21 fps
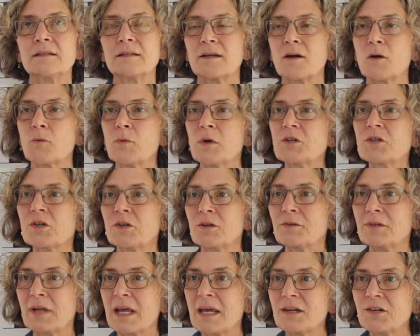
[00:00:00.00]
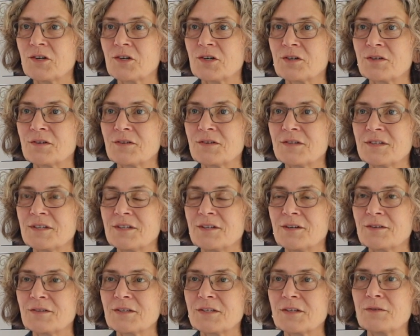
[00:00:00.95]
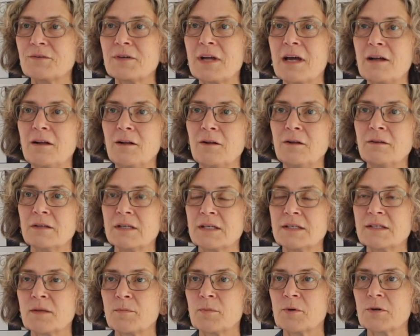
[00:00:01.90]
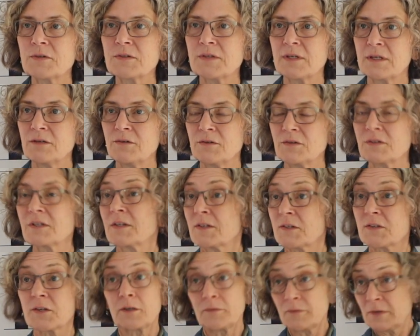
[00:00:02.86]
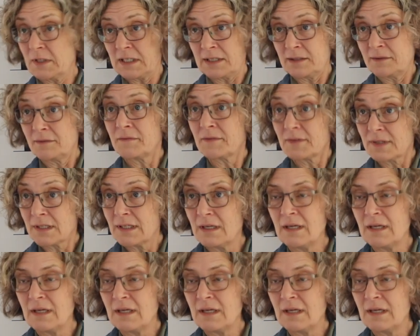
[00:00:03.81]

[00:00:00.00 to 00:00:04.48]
original natures, you know. So Nell is the person who's conservative